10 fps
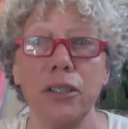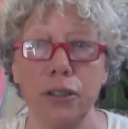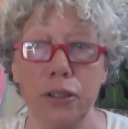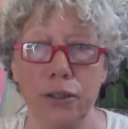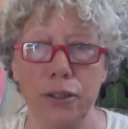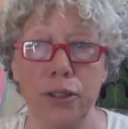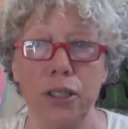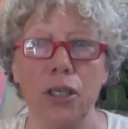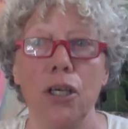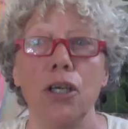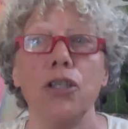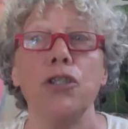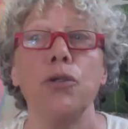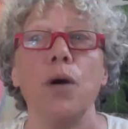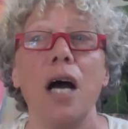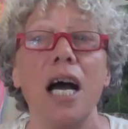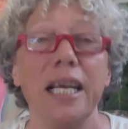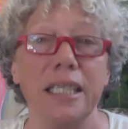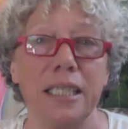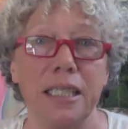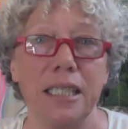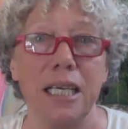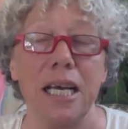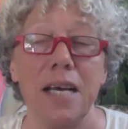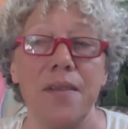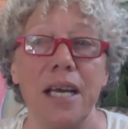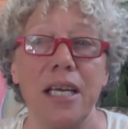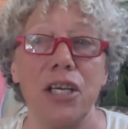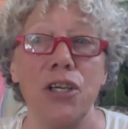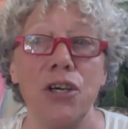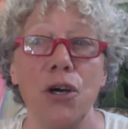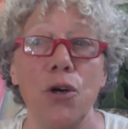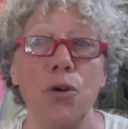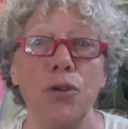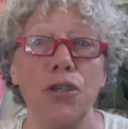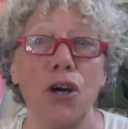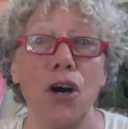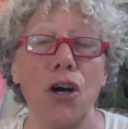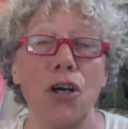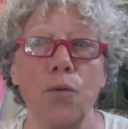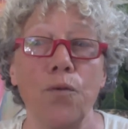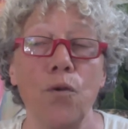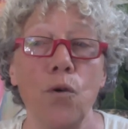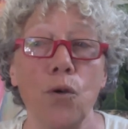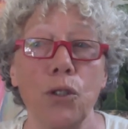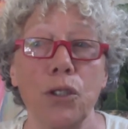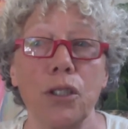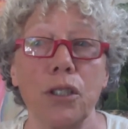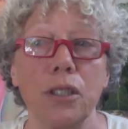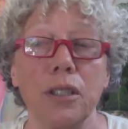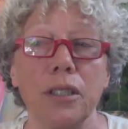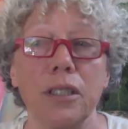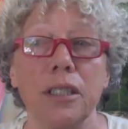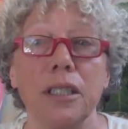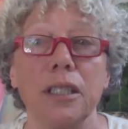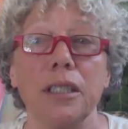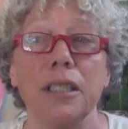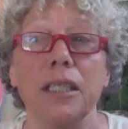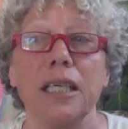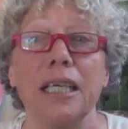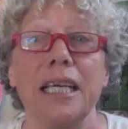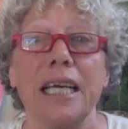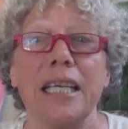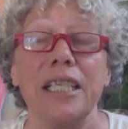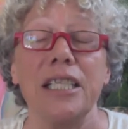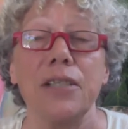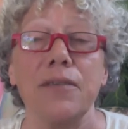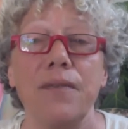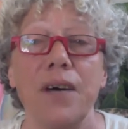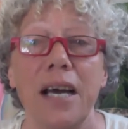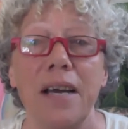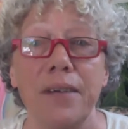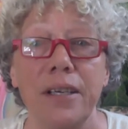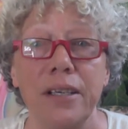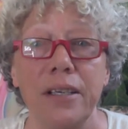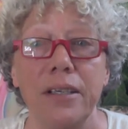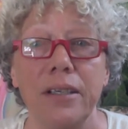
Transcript: earth to heights that no dark force can survive in